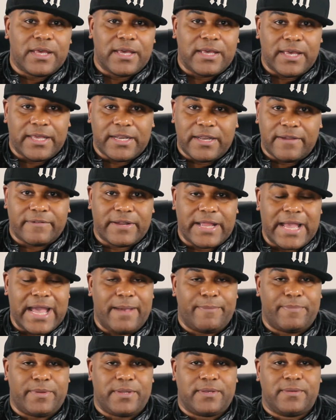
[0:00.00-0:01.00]
had ever
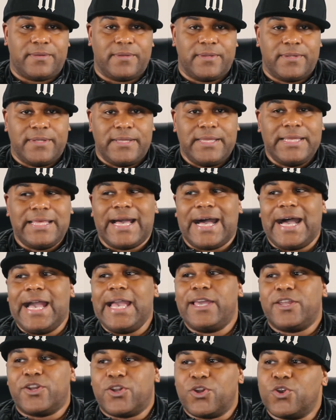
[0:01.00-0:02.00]
happened. I
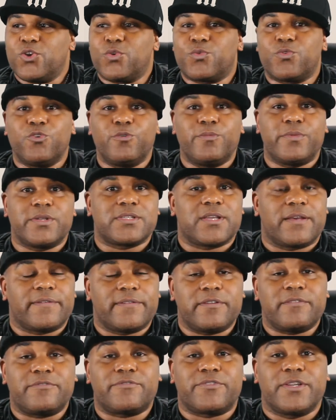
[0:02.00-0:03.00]
had heard rumors of
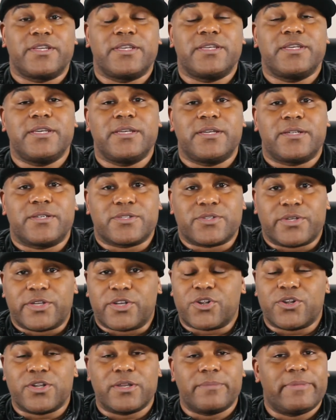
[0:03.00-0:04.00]
it for years. I'd
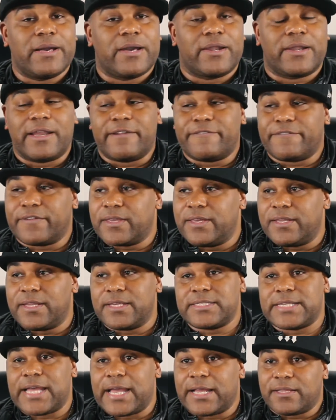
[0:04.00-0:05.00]
heard about it. I forget
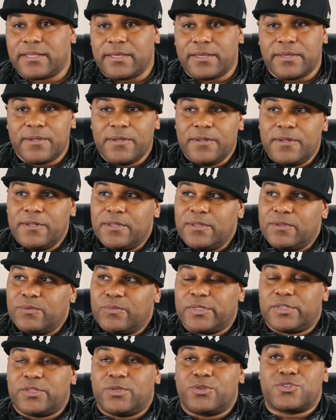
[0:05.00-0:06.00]
exactly
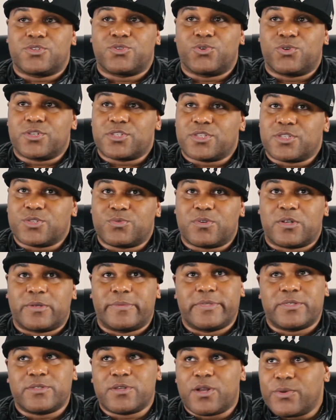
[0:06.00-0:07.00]
what those sources were,
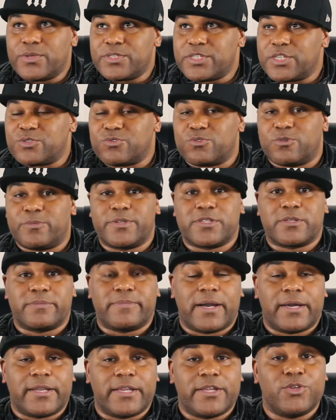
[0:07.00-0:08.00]
but there's always these rumors
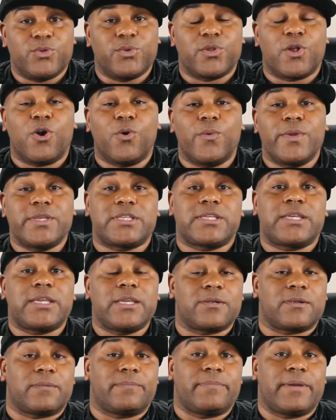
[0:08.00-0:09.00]
about it. And you would always
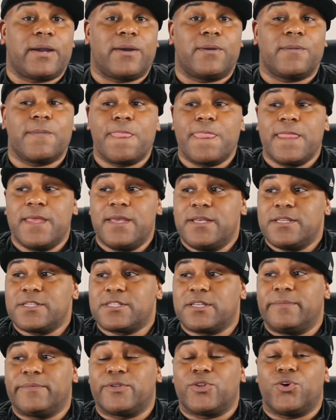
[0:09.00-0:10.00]
hear about
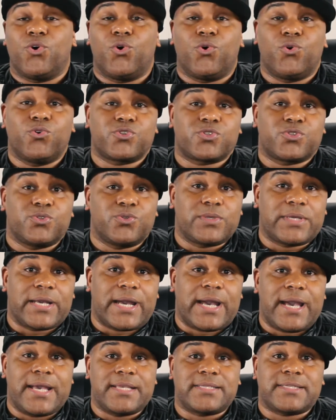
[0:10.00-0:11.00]
some of the old school
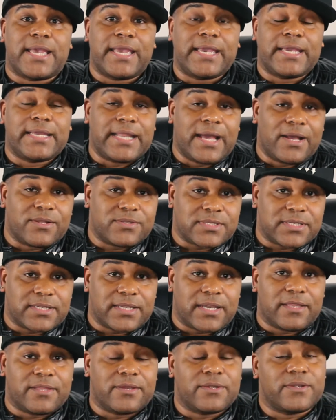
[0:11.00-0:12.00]
guys hanging out
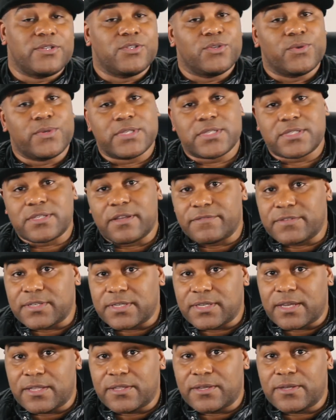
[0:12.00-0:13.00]
together and doing stuff
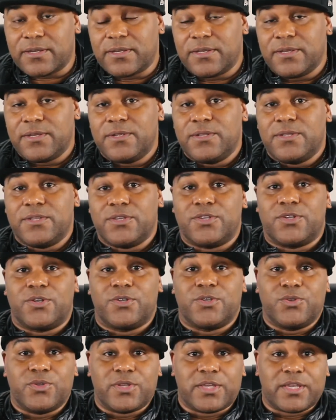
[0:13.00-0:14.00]
together. You know,
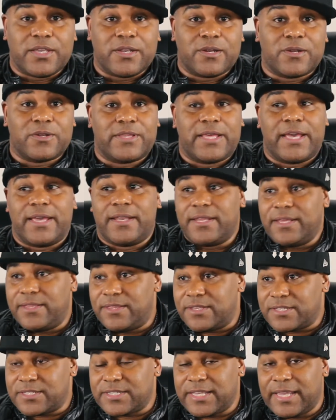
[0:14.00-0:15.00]
you'd hear that in
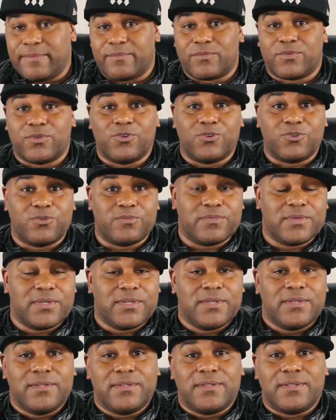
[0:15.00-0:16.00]
the same room,
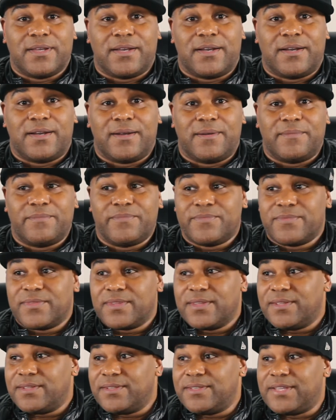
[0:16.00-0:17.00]

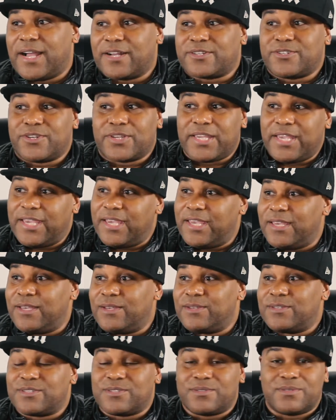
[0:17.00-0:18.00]
Dr.
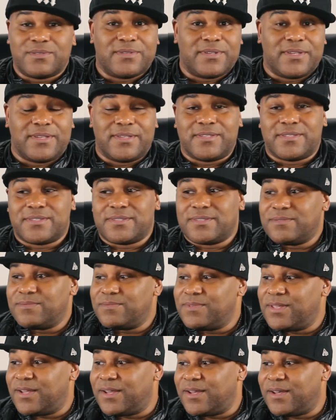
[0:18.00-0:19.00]
King is
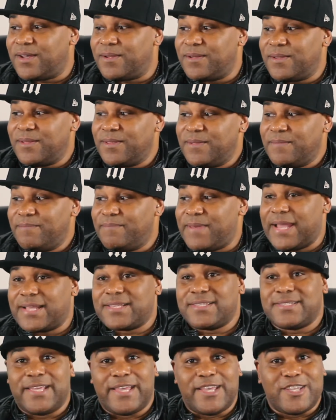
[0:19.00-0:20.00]

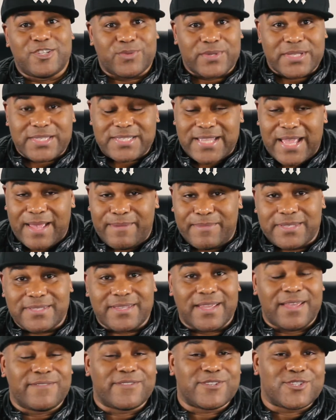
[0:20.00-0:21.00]
backstage with Sammy
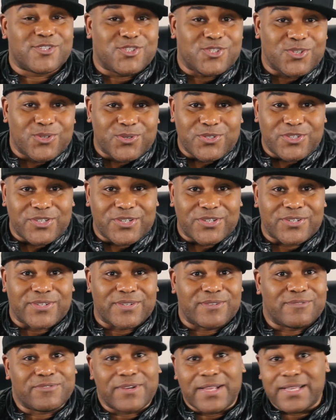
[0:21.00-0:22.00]
Davis Jr.
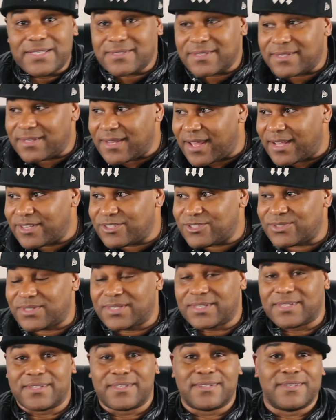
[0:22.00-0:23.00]
and Frank
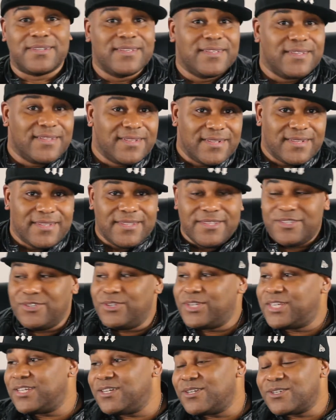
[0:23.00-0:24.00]
Sinatra. And
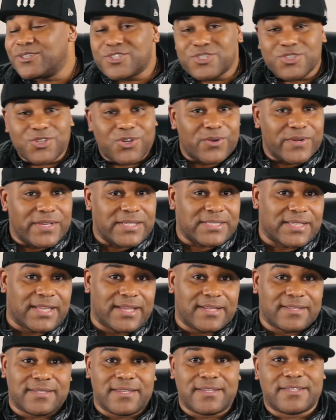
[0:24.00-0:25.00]
you hear stories
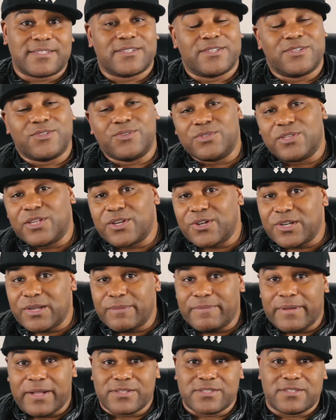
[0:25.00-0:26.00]
like this and you learn
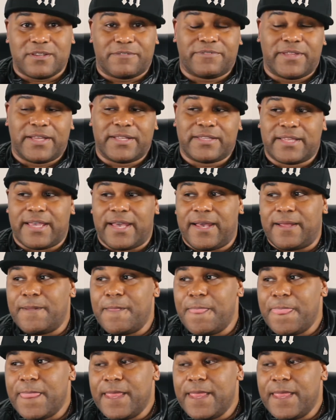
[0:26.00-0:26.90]
about stuff like that.